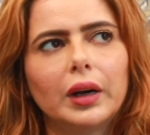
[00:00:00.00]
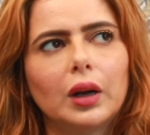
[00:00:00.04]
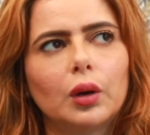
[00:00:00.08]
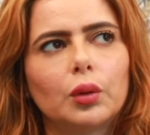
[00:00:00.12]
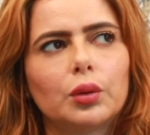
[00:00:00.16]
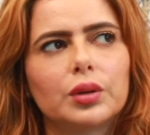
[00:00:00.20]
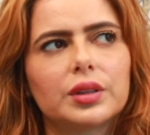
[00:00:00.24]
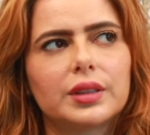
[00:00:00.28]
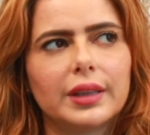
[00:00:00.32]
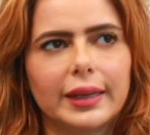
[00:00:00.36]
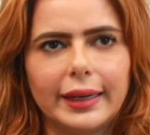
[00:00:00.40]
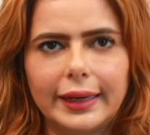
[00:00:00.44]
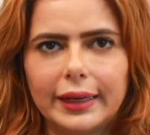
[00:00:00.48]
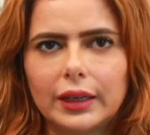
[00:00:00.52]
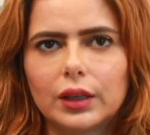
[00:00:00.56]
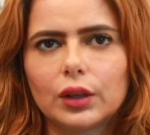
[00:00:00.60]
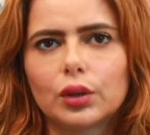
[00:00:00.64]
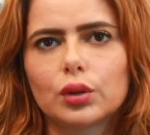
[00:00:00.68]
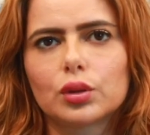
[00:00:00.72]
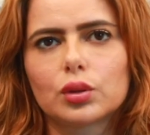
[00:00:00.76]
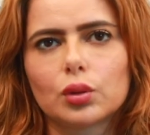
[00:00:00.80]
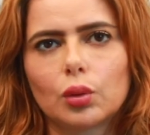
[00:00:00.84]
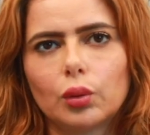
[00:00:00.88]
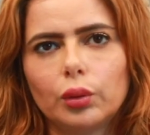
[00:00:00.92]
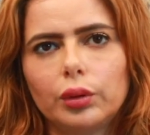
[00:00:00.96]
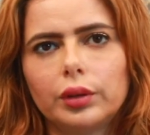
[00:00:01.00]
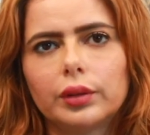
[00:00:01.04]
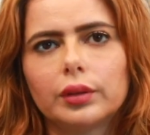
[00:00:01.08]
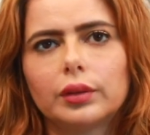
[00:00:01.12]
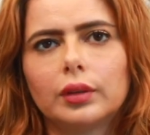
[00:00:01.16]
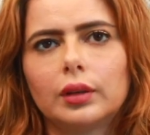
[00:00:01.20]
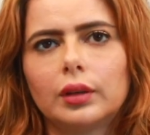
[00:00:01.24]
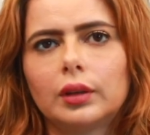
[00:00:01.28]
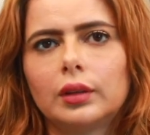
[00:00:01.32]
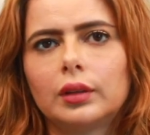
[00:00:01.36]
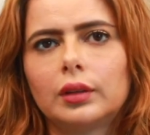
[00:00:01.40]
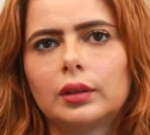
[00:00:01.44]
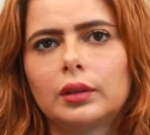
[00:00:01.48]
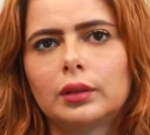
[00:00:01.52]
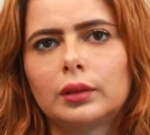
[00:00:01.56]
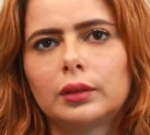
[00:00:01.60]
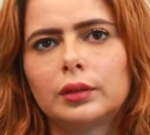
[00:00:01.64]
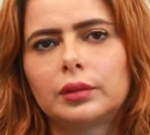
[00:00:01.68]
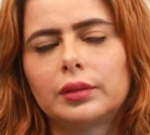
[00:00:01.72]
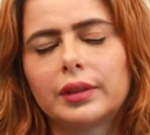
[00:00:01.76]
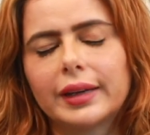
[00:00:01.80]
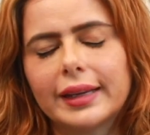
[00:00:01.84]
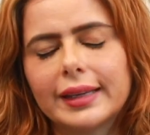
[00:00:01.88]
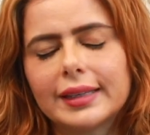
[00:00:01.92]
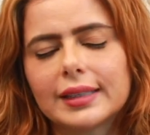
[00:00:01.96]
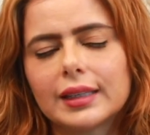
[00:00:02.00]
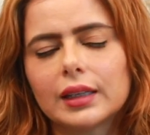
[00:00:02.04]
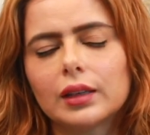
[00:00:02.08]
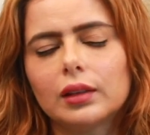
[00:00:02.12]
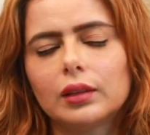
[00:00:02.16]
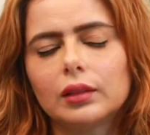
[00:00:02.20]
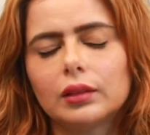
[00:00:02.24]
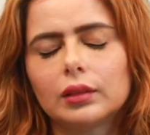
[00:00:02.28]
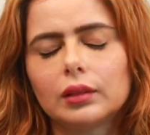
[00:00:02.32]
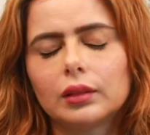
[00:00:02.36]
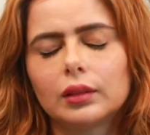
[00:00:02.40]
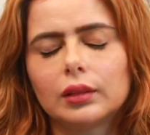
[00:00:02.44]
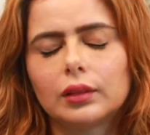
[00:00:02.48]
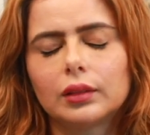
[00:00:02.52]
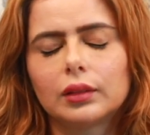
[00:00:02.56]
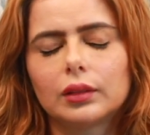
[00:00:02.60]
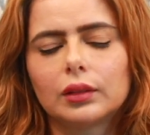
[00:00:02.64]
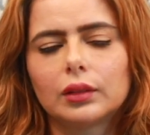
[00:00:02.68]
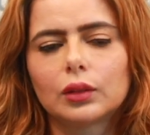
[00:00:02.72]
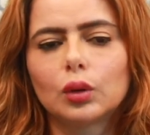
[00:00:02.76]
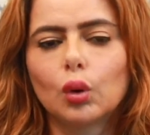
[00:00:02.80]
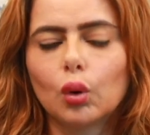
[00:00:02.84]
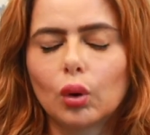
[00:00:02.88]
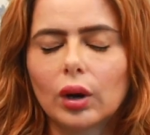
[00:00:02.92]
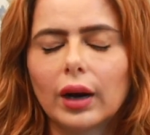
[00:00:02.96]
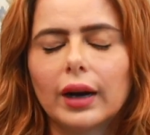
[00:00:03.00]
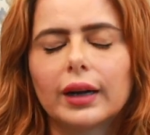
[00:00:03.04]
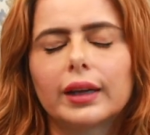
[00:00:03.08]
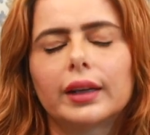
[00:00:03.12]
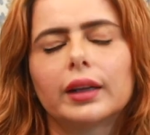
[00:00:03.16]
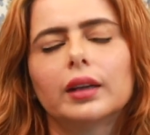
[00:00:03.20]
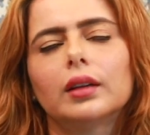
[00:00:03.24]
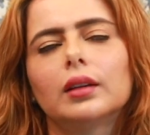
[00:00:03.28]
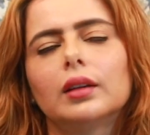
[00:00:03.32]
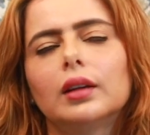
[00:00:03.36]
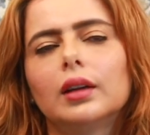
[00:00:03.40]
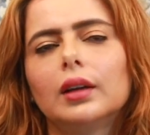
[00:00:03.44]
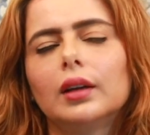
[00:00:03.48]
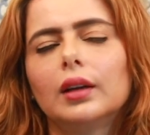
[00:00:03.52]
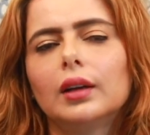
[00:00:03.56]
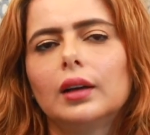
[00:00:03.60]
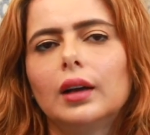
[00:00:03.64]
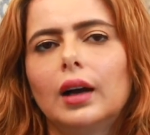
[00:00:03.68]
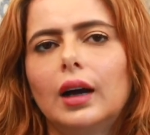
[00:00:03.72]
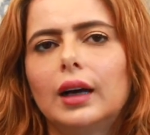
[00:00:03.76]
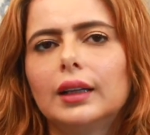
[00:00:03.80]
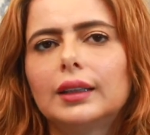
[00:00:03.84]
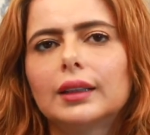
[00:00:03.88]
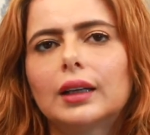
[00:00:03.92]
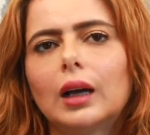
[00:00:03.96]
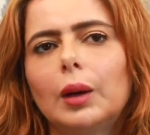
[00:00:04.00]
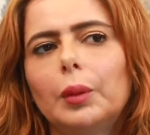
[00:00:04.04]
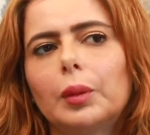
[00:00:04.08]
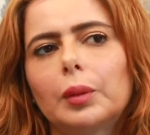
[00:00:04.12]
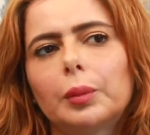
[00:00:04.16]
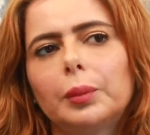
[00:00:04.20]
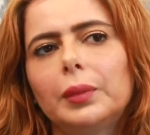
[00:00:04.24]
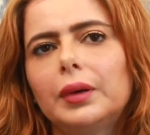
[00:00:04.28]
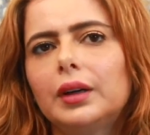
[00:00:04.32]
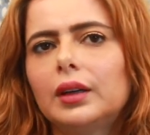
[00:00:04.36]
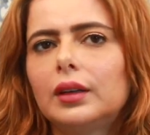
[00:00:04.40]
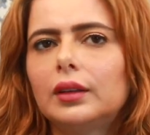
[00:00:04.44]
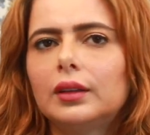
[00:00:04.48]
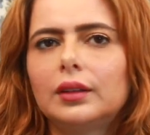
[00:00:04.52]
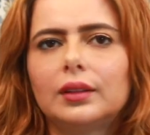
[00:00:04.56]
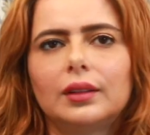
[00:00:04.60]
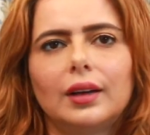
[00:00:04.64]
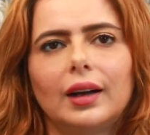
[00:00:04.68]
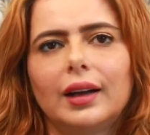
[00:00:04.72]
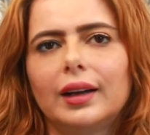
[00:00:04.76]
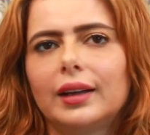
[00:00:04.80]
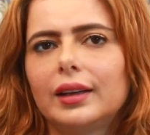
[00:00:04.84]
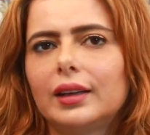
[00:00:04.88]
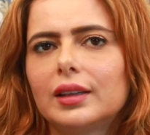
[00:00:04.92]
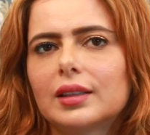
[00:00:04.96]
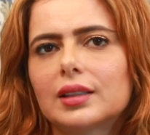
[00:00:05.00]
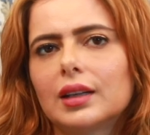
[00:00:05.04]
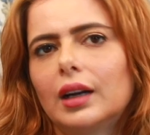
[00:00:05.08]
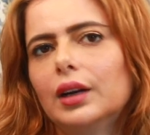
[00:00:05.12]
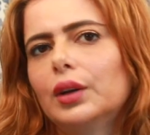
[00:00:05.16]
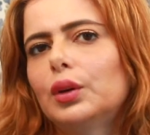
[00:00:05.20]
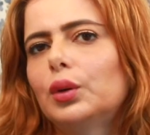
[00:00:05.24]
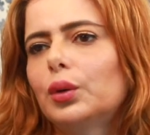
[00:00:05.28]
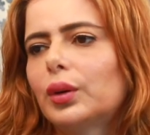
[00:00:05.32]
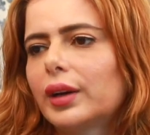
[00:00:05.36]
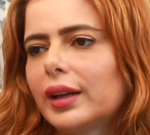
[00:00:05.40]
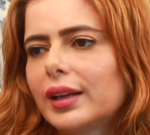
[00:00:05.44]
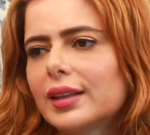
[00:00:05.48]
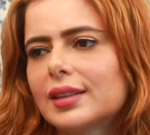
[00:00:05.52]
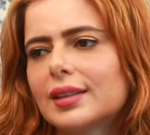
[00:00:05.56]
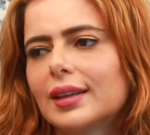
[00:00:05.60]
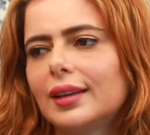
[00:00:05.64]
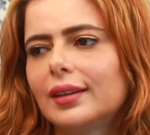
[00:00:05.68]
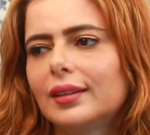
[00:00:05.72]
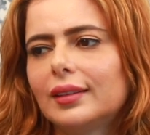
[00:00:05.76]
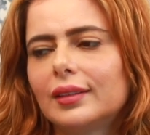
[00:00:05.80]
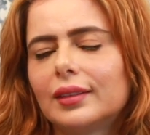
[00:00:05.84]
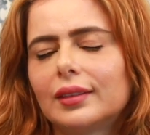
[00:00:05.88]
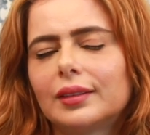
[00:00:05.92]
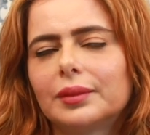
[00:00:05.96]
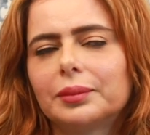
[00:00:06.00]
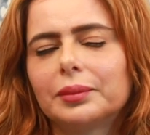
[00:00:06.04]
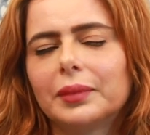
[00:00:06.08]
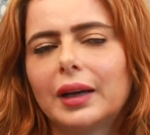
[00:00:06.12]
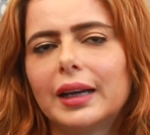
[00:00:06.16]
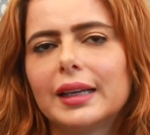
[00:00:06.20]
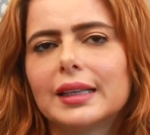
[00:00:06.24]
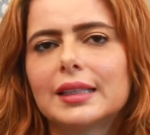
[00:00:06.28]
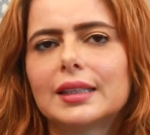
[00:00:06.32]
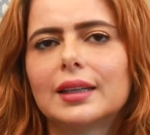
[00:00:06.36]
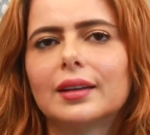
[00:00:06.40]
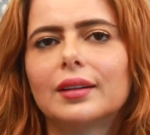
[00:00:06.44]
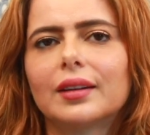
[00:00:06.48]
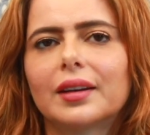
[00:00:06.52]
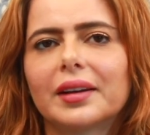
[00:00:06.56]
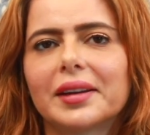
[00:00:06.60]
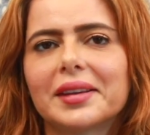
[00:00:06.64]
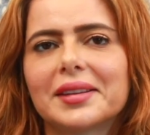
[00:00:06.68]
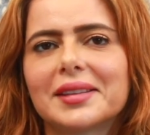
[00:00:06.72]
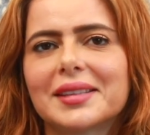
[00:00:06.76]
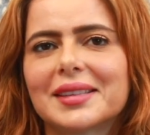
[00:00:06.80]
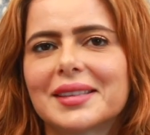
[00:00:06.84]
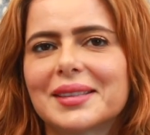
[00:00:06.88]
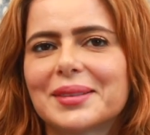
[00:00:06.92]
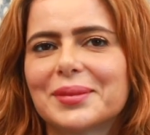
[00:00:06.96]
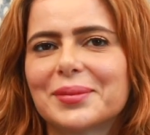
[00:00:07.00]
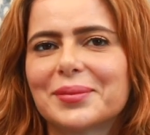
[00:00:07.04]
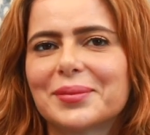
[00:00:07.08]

when I was eight years old uh, racing go karting adukku avarma I started to race and I still race